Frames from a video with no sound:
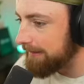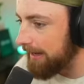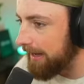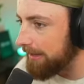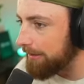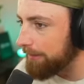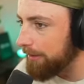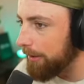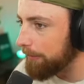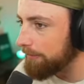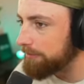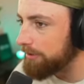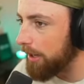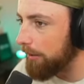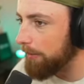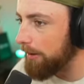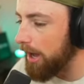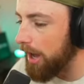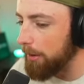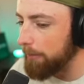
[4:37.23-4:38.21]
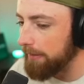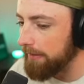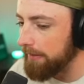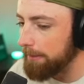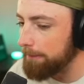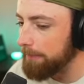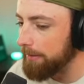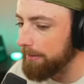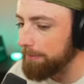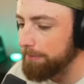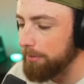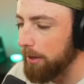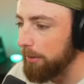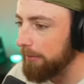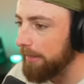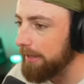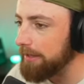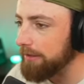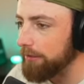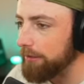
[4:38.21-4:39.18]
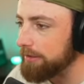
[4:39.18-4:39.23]
don't know what's going on with it, but, bro,
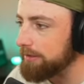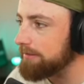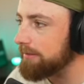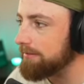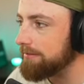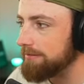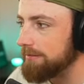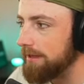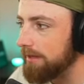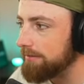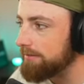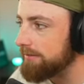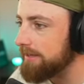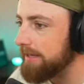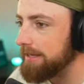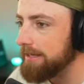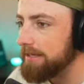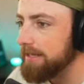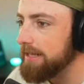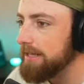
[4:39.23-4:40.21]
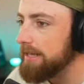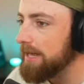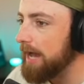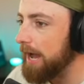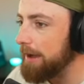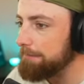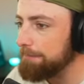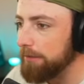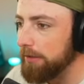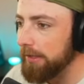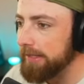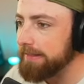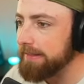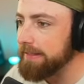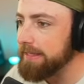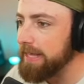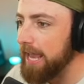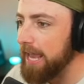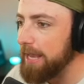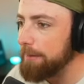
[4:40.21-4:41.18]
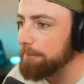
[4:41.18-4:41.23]
they look disgusting. I feel like the
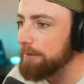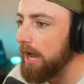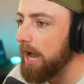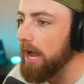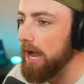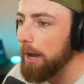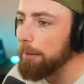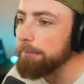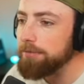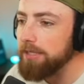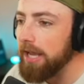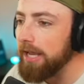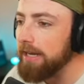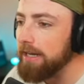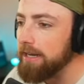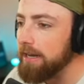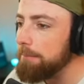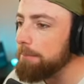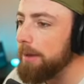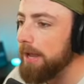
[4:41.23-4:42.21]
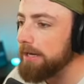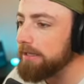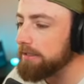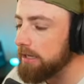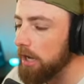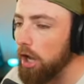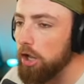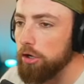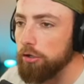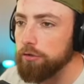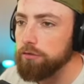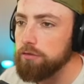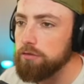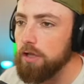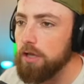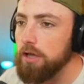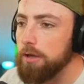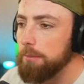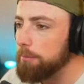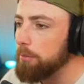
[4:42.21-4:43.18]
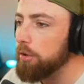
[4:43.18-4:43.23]
game got updated and made cutters
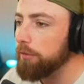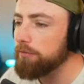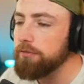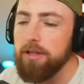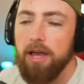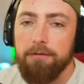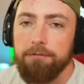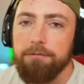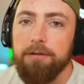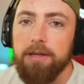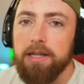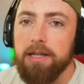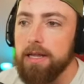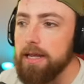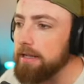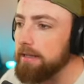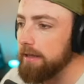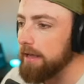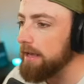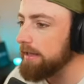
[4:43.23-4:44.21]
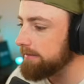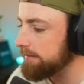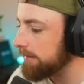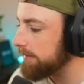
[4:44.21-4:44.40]
move 10 feet. It's